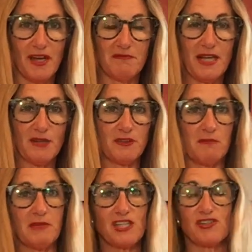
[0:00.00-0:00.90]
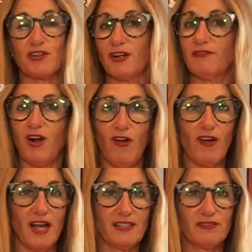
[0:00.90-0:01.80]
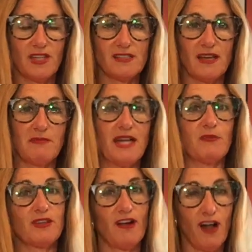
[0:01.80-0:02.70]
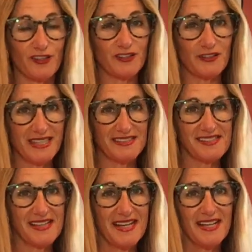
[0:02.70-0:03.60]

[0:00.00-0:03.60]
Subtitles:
I've made it with a mixture of all kinds of things. I've made it with collard greens.